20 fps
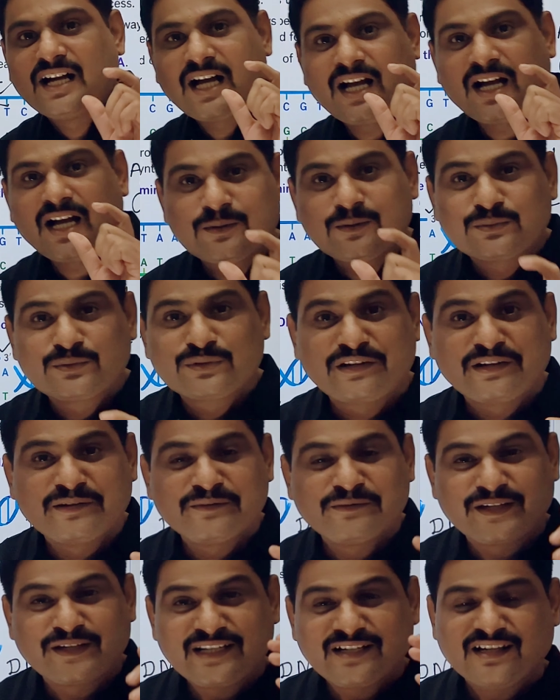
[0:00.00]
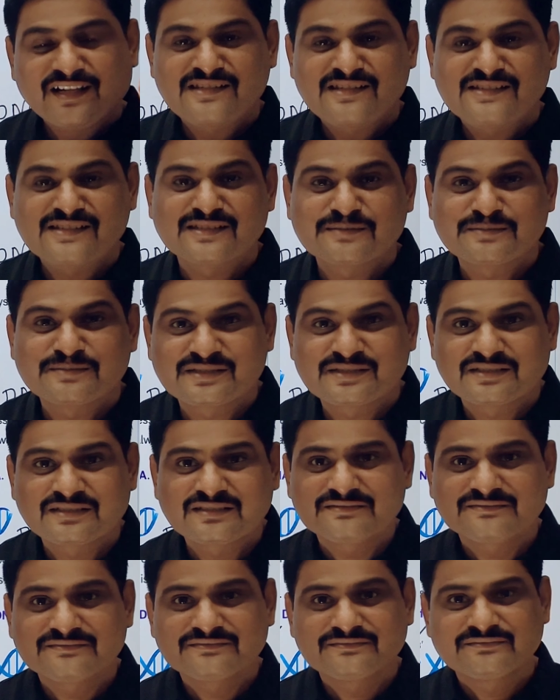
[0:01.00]
How to define
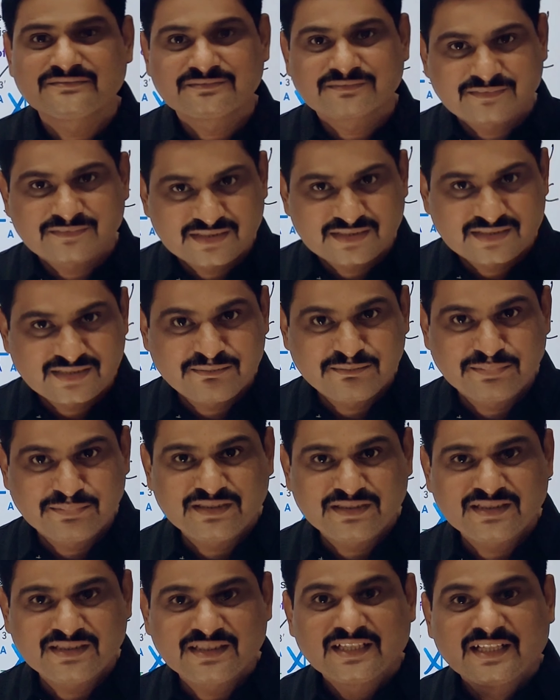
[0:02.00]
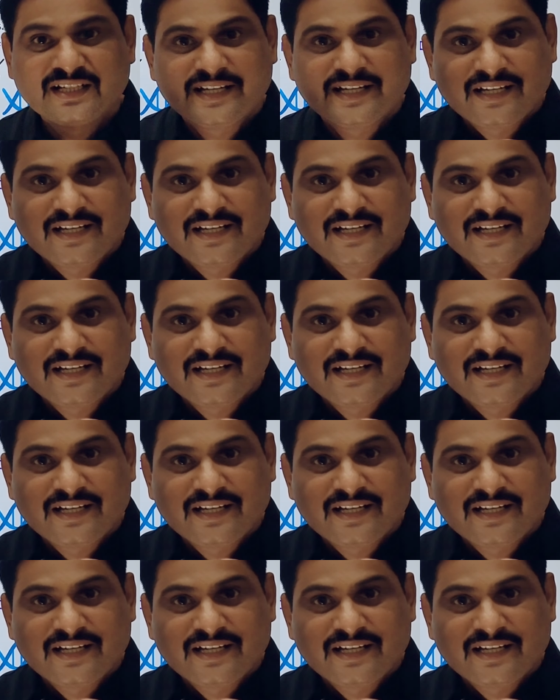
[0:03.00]
transcription? Simple.